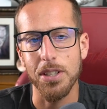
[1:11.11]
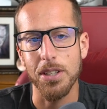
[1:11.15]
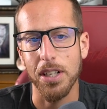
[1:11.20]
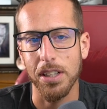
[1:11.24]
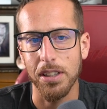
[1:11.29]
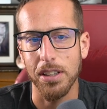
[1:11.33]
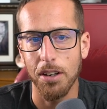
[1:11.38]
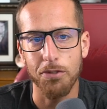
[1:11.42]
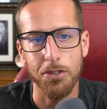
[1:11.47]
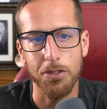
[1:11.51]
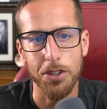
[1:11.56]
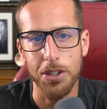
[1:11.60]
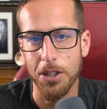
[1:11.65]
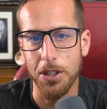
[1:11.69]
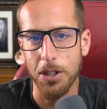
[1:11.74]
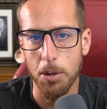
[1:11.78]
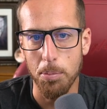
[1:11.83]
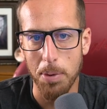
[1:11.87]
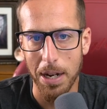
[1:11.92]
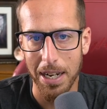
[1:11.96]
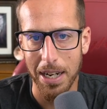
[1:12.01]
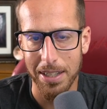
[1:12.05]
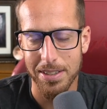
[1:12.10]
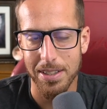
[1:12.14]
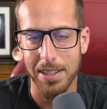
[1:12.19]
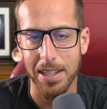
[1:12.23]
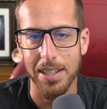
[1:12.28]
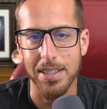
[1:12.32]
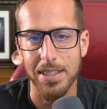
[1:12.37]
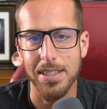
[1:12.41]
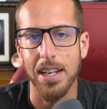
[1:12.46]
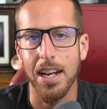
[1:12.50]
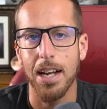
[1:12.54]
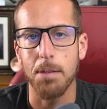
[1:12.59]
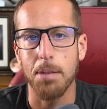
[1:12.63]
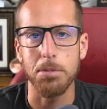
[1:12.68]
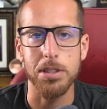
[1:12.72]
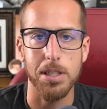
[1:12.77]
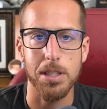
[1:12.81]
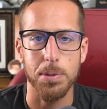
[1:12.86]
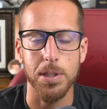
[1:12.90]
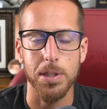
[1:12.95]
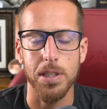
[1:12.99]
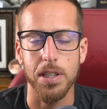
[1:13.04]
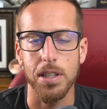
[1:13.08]
So I'd love for you to go back to that time
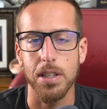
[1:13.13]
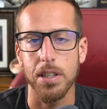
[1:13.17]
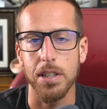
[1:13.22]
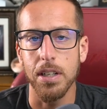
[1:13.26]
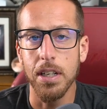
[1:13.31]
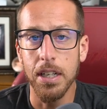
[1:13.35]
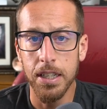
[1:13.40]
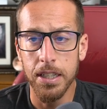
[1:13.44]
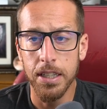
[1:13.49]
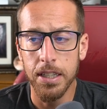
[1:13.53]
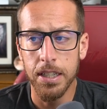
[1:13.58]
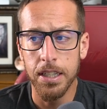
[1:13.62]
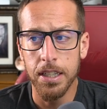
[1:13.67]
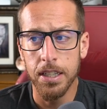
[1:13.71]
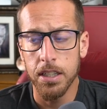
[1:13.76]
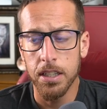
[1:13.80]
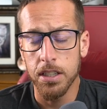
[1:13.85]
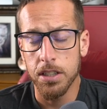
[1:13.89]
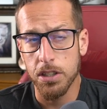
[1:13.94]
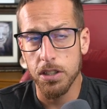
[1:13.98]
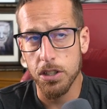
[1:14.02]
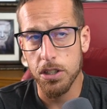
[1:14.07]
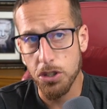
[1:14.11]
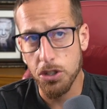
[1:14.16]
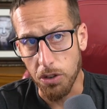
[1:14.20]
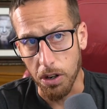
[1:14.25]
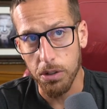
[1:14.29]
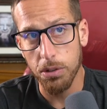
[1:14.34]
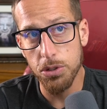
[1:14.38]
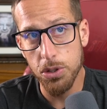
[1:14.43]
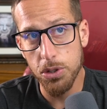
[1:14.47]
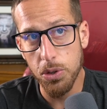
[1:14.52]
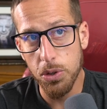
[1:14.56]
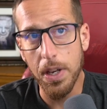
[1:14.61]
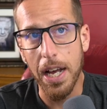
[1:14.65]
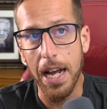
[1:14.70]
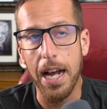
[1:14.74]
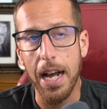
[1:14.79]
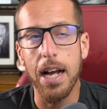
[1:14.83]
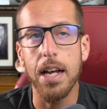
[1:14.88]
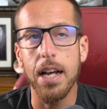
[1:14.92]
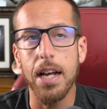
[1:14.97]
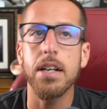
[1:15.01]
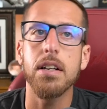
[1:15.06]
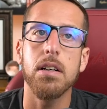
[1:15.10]
and some of the the struggles you
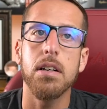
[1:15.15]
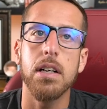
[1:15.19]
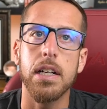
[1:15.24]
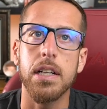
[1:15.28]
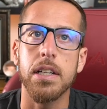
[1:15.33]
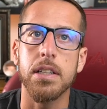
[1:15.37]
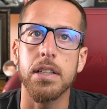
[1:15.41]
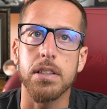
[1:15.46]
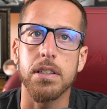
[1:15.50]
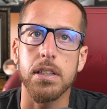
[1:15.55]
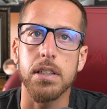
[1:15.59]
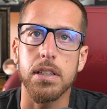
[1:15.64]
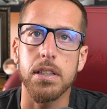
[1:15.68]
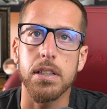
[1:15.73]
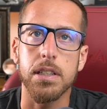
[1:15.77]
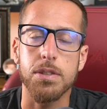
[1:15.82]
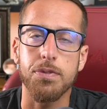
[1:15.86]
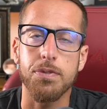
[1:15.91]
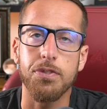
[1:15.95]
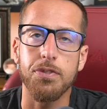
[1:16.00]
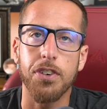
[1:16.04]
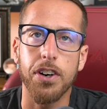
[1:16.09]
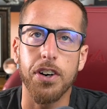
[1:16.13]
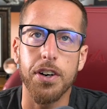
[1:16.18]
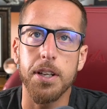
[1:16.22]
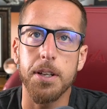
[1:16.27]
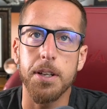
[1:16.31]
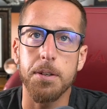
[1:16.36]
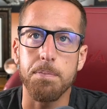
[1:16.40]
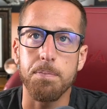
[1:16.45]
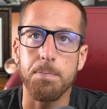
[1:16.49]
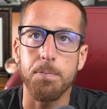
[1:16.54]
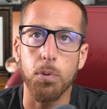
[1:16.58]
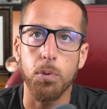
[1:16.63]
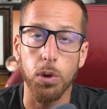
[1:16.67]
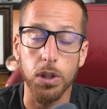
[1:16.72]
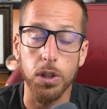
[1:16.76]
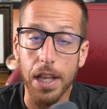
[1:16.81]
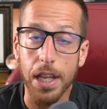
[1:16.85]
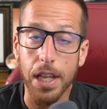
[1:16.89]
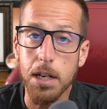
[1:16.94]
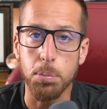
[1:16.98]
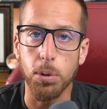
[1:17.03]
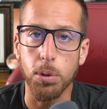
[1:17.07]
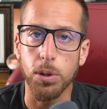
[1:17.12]
had, and it's very
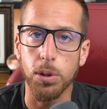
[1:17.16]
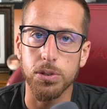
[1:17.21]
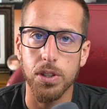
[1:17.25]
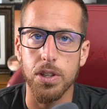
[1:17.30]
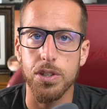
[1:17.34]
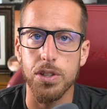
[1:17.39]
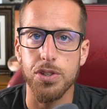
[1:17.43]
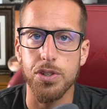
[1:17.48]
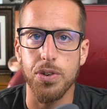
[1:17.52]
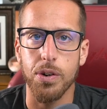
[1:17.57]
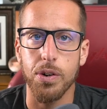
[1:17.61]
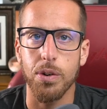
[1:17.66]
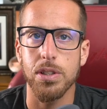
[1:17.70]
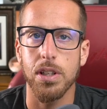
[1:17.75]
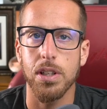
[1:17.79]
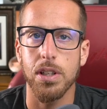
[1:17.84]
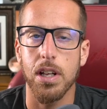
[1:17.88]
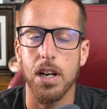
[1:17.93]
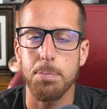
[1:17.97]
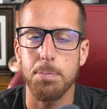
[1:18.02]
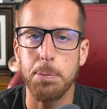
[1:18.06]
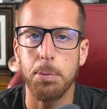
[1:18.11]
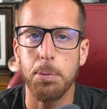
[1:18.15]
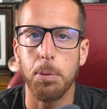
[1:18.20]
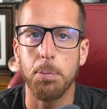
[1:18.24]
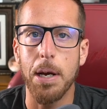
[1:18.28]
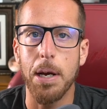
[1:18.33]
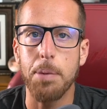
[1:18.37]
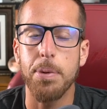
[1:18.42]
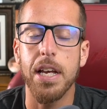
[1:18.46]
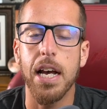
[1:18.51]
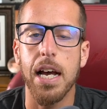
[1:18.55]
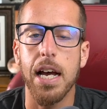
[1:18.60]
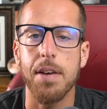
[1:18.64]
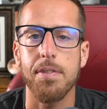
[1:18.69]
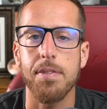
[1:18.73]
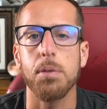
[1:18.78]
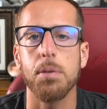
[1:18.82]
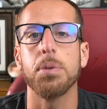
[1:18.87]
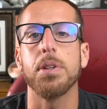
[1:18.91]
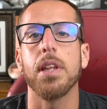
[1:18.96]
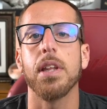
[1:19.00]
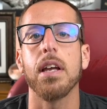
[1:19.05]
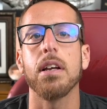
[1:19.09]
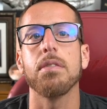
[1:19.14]
relatable to the struggles a lot of people might be having
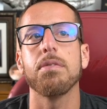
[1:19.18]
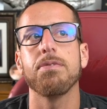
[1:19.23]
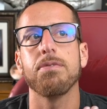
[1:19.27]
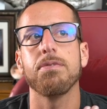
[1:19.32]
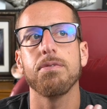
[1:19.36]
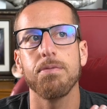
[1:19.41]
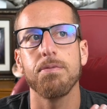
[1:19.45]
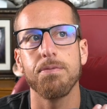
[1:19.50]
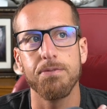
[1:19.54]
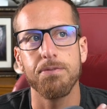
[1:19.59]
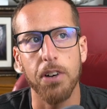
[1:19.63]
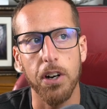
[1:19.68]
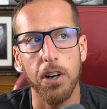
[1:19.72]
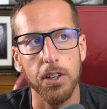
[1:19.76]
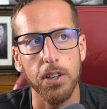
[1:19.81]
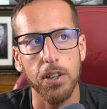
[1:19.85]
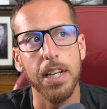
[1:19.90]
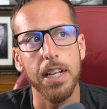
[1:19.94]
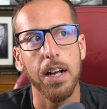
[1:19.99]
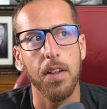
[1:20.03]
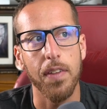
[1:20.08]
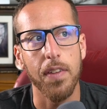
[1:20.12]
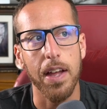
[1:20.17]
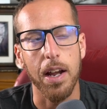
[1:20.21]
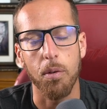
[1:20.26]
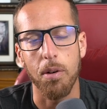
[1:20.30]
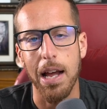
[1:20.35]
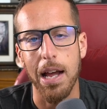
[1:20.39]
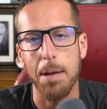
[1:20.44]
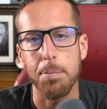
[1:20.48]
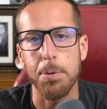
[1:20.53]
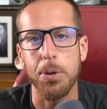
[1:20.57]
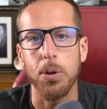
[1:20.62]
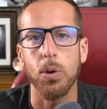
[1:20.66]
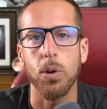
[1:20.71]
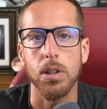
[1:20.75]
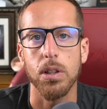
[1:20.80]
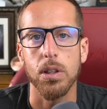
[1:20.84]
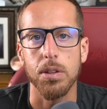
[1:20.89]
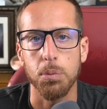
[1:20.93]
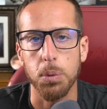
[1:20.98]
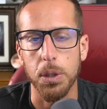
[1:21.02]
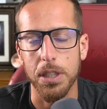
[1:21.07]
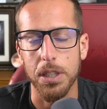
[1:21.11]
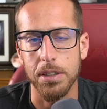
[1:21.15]
when they fall down that rabbit
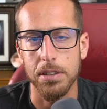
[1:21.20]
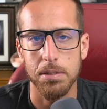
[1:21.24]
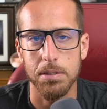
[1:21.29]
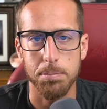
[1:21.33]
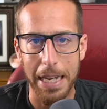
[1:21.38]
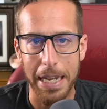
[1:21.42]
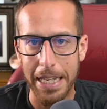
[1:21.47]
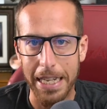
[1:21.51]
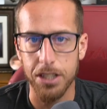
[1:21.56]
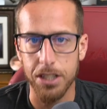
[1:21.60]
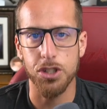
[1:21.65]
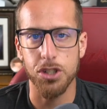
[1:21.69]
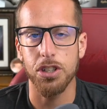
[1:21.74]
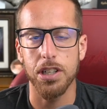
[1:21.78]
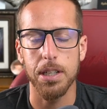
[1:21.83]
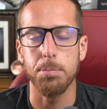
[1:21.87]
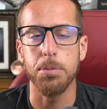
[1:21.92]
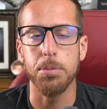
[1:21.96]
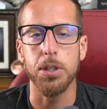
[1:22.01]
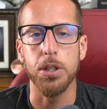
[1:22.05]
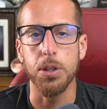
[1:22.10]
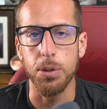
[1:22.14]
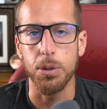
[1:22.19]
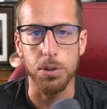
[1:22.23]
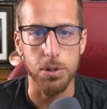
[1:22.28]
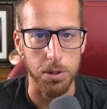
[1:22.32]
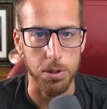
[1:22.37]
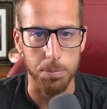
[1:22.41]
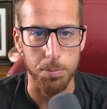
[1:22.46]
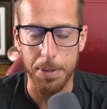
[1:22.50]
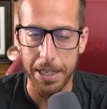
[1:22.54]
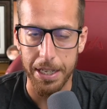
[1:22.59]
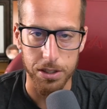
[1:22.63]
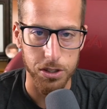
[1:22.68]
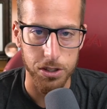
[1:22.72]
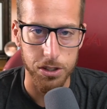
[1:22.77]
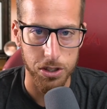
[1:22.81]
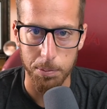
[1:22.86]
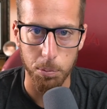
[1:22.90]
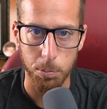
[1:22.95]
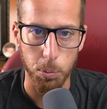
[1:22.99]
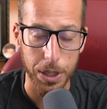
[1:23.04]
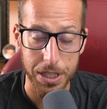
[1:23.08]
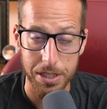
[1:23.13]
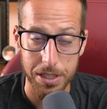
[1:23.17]
hole of what mainstream news or
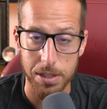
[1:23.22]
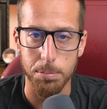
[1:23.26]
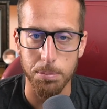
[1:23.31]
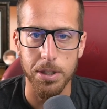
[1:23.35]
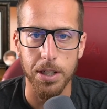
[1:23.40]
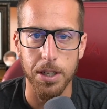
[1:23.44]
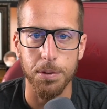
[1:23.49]
mainstream wisdom